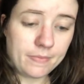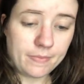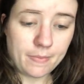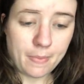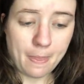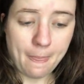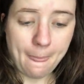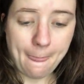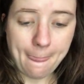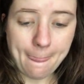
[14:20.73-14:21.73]

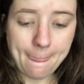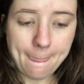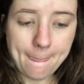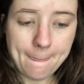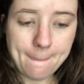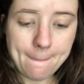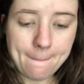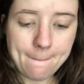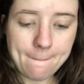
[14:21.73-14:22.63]
Nothing is said.